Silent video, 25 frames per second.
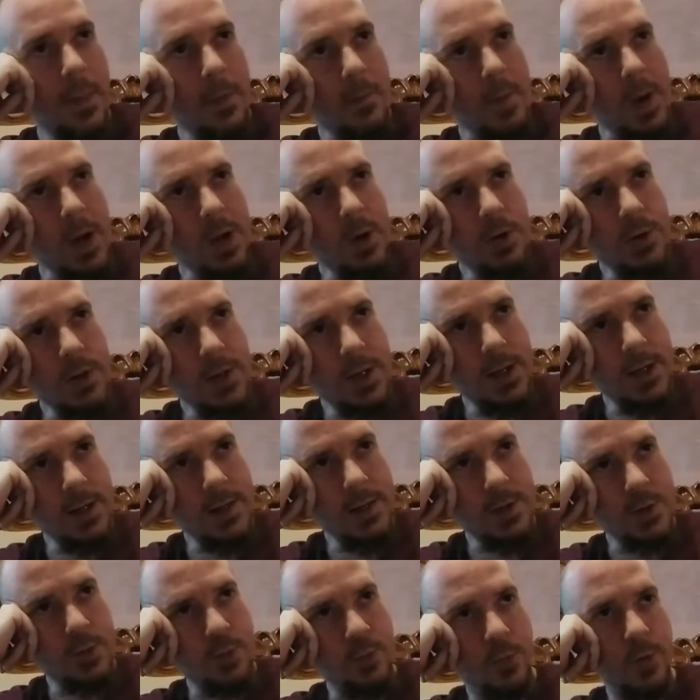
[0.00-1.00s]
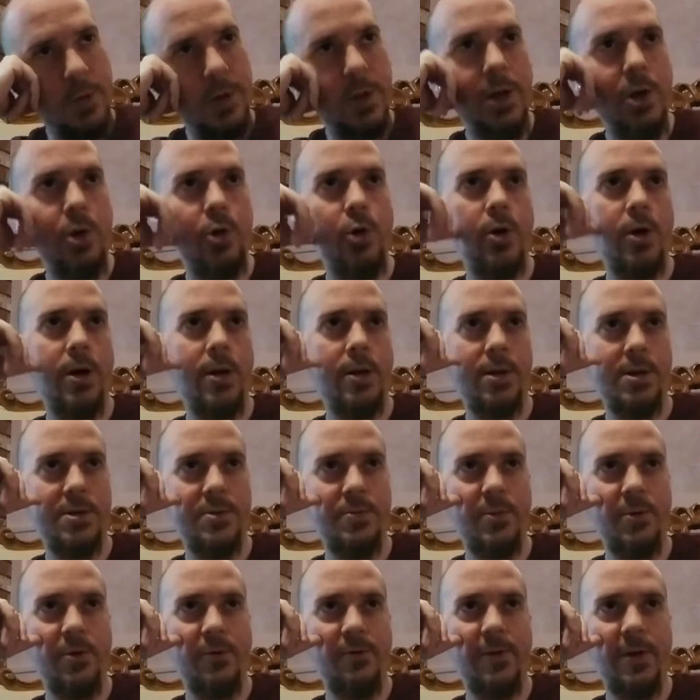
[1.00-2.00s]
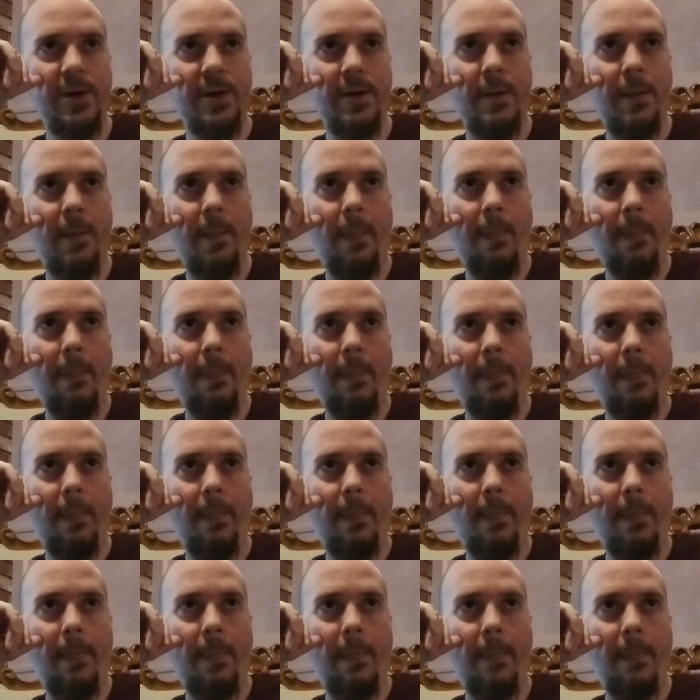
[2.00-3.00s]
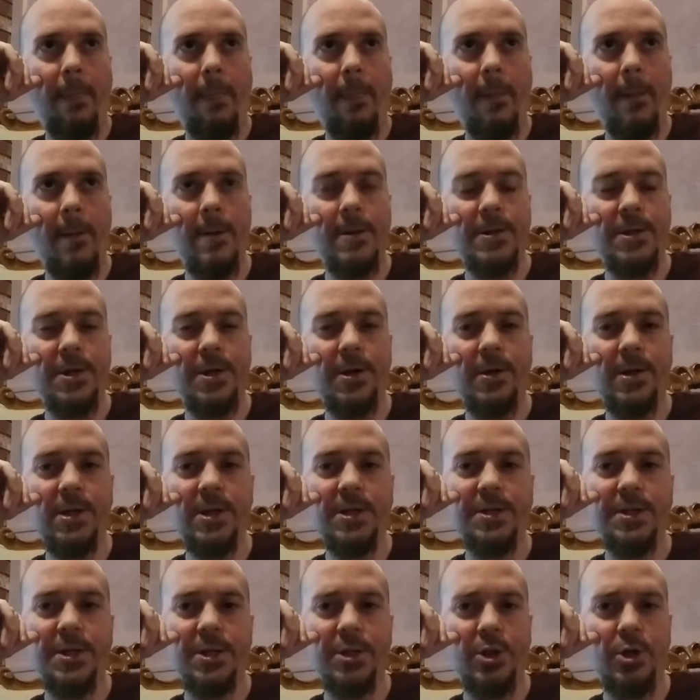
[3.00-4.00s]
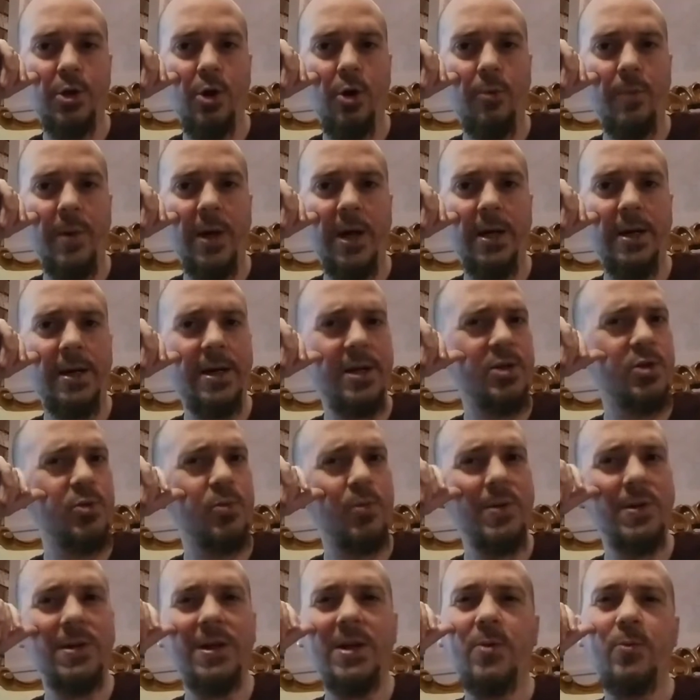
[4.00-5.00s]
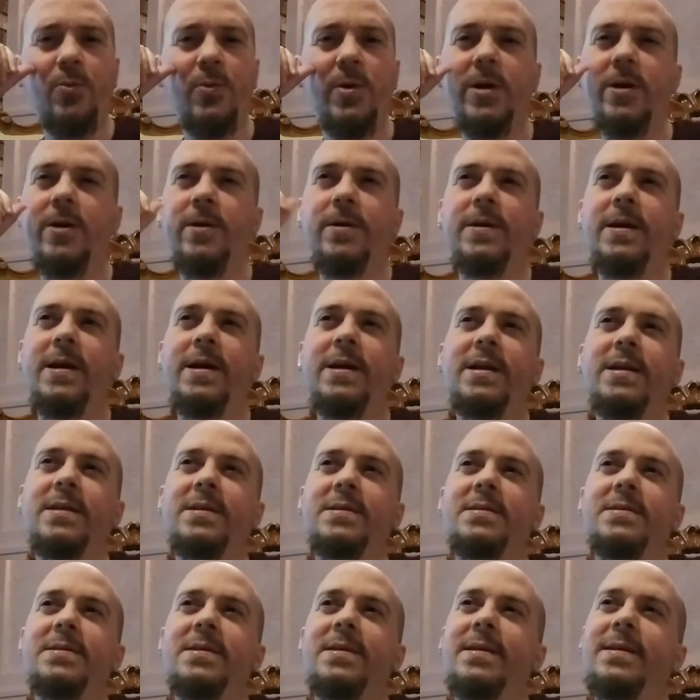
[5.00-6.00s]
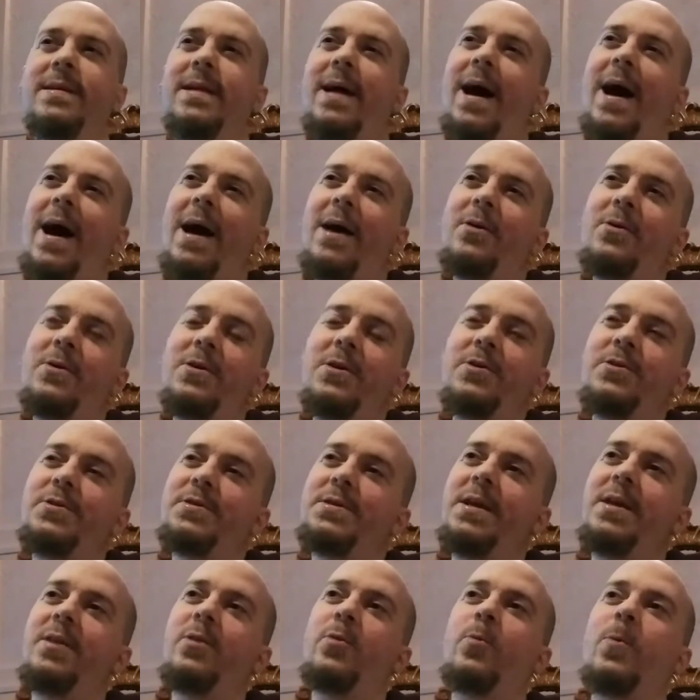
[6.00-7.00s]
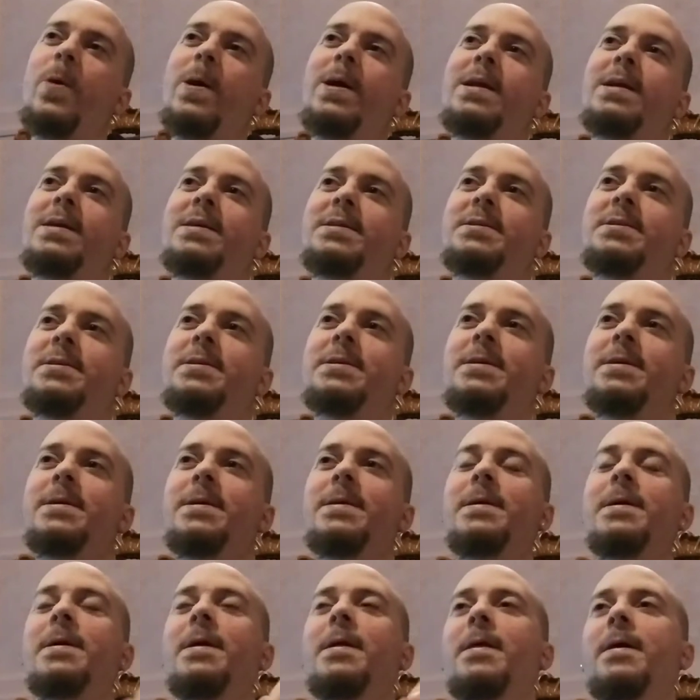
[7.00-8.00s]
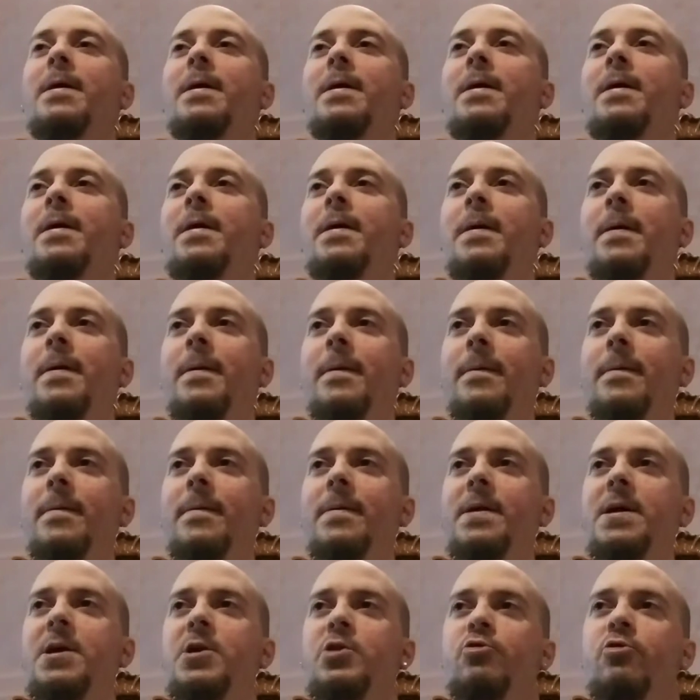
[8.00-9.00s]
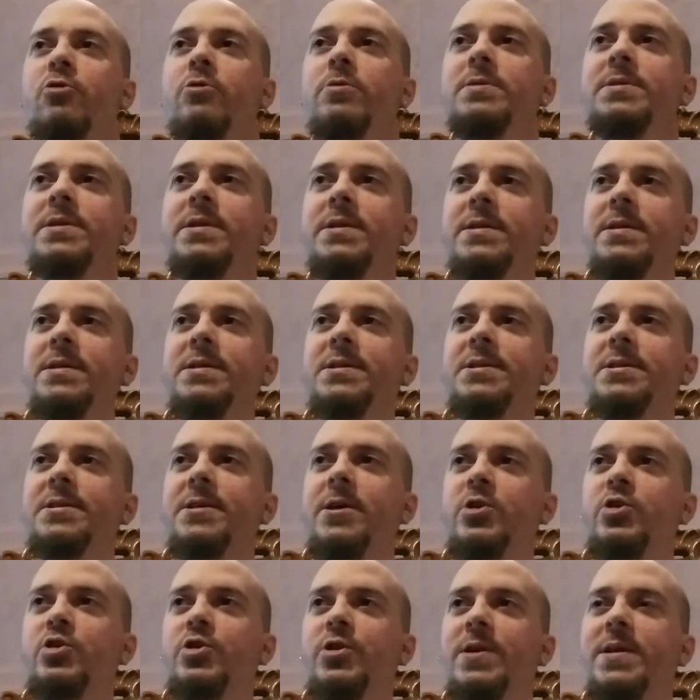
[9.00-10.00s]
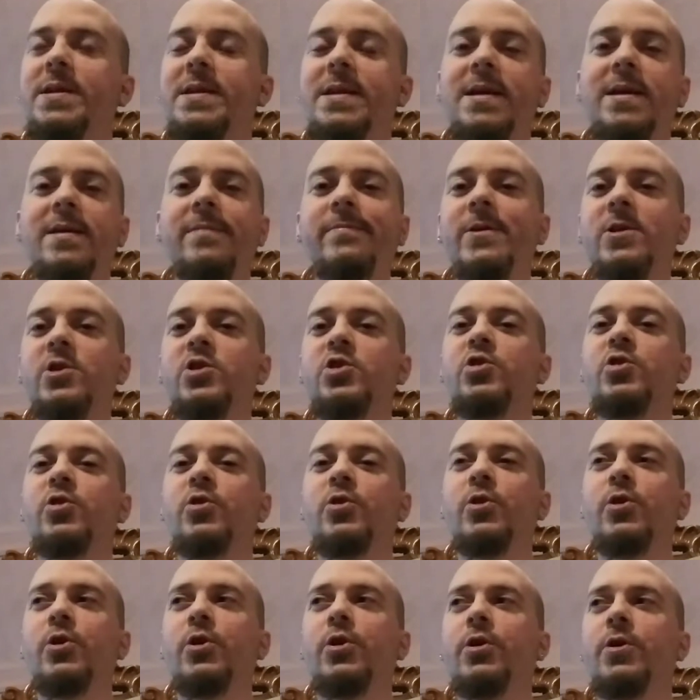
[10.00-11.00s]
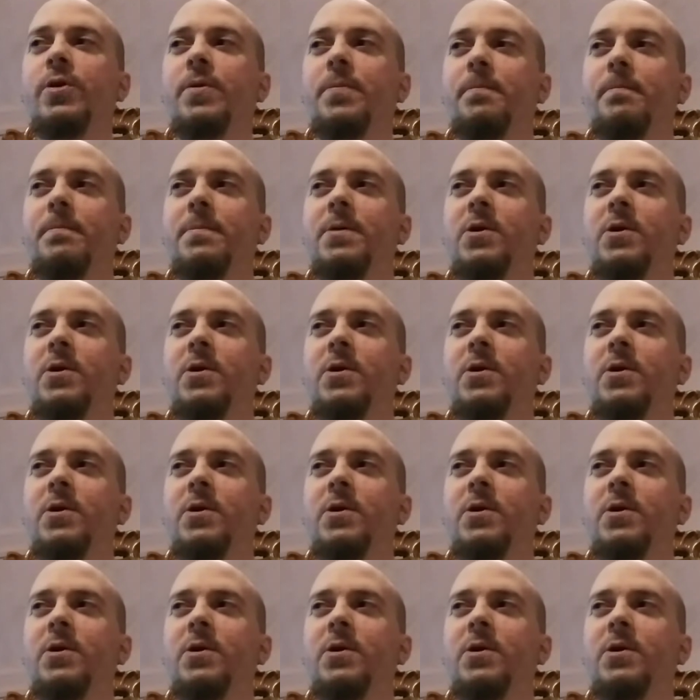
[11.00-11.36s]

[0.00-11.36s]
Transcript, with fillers: Michael Keaton is really good in this movie until he's the snowman. It's really weird, and it's I don't understand the writing. See, he turns into such an immature,